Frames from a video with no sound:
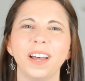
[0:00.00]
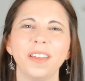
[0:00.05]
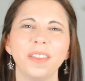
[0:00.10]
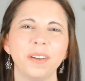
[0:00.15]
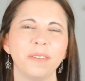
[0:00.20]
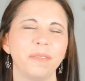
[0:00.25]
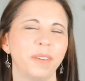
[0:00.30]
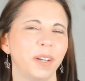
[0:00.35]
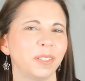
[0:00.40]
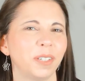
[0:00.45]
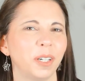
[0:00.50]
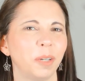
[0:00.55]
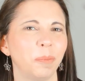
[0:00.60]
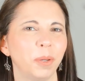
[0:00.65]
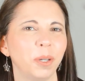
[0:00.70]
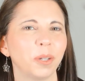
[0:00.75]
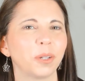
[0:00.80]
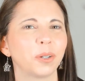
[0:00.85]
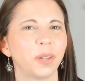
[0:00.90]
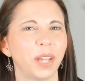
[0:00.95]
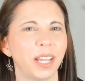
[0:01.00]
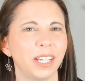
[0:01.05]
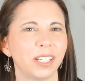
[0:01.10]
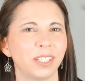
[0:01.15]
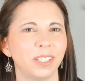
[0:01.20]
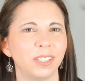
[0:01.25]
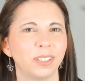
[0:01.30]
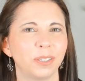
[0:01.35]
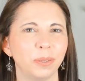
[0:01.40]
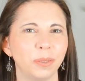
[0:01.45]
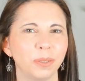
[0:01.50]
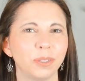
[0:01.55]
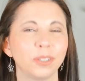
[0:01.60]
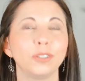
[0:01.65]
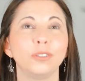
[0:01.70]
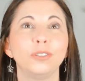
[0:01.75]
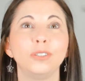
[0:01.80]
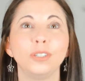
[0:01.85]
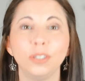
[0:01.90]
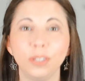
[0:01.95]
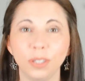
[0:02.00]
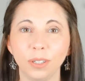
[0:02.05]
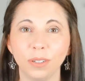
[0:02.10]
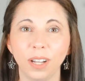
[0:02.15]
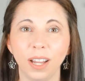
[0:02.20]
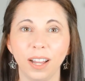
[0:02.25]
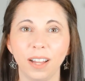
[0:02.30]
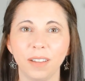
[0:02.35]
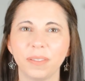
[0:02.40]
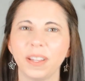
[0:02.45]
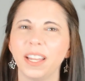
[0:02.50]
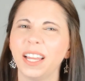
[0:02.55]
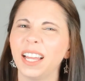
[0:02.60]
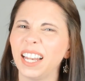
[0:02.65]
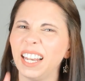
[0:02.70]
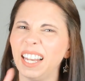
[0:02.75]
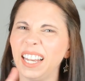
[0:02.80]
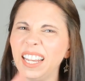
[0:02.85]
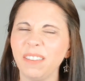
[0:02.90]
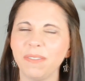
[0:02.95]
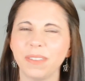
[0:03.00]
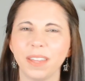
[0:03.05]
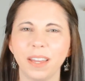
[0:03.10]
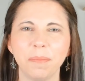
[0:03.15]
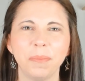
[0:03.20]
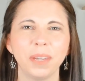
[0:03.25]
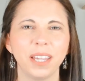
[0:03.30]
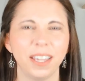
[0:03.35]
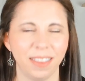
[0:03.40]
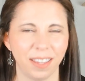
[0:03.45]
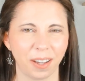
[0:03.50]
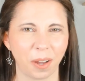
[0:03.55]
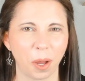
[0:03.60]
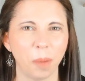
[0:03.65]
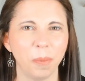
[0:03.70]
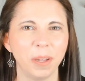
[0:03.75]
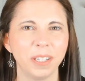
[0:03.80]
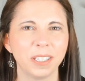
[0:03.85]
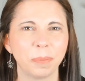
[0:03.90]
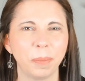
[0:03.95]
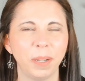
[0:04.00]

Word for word: other photo book creation tools do you love? Leave them in the comments